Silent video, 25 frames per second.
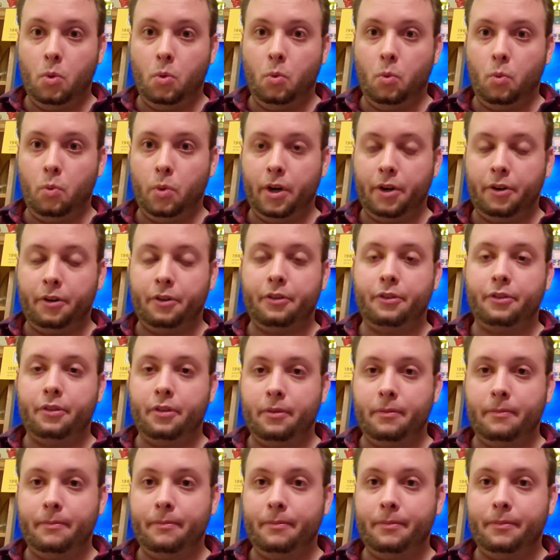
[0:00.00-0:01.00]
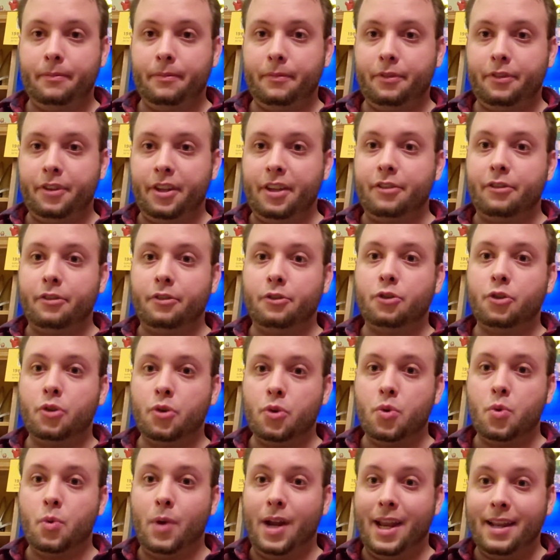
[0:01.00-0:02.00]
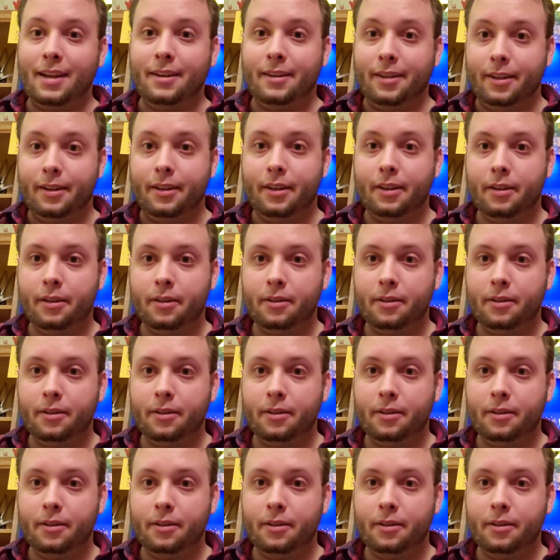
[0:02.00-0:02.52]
where season 2 ended.